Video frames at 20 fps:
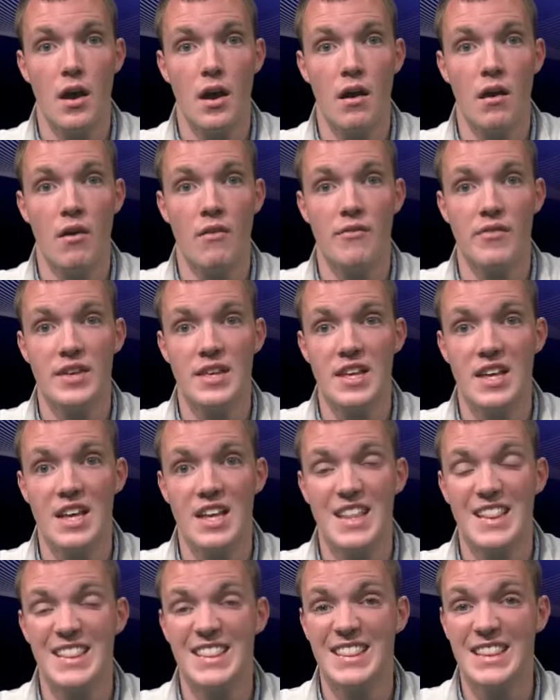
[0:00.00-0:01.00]
of
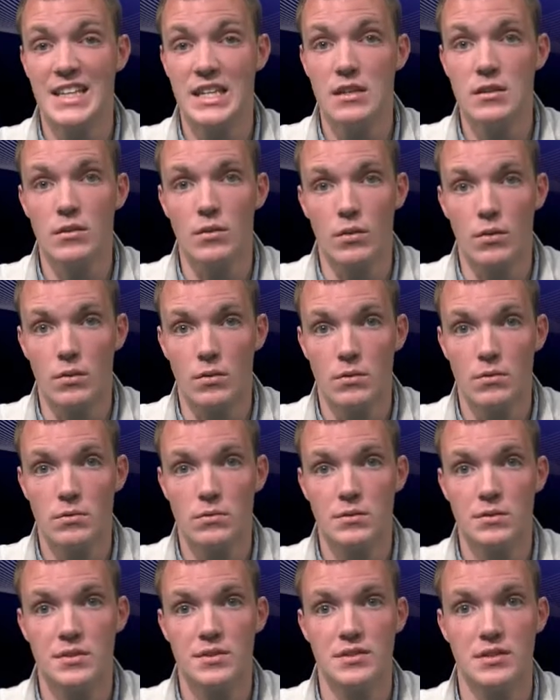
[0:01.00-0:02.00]
legal
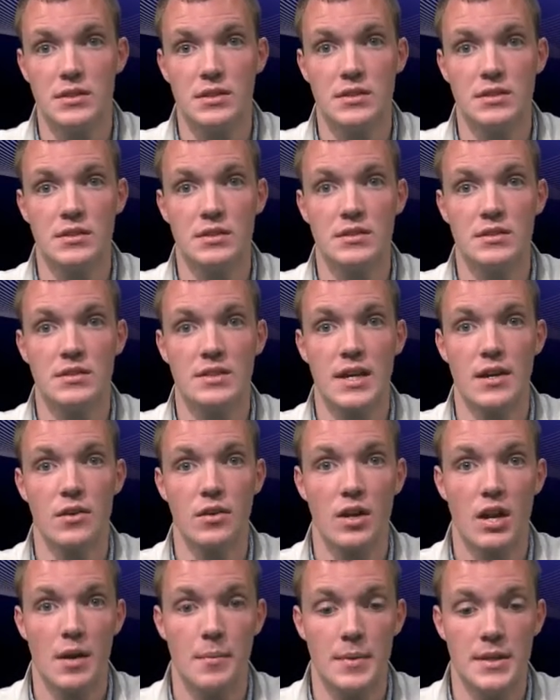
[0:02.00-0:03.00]
citizens that are
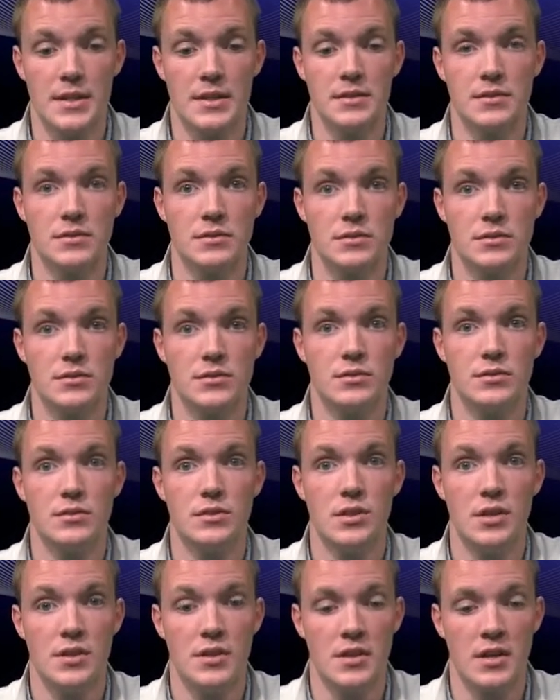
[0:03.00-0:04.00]
coming in
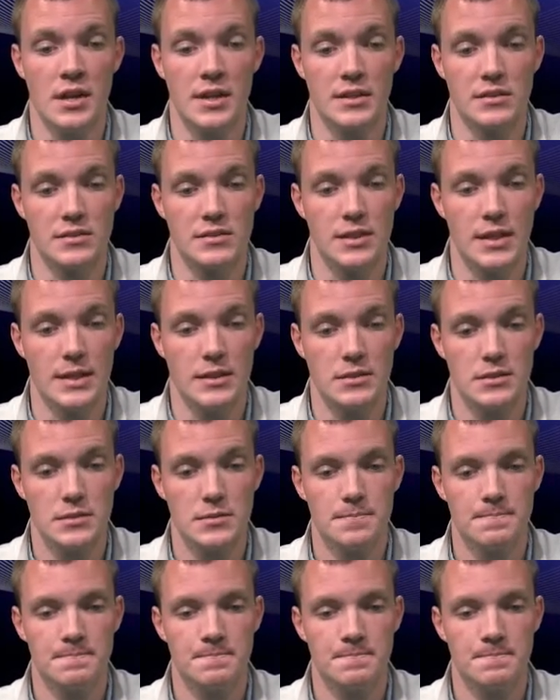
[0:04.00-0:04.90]
to the United States.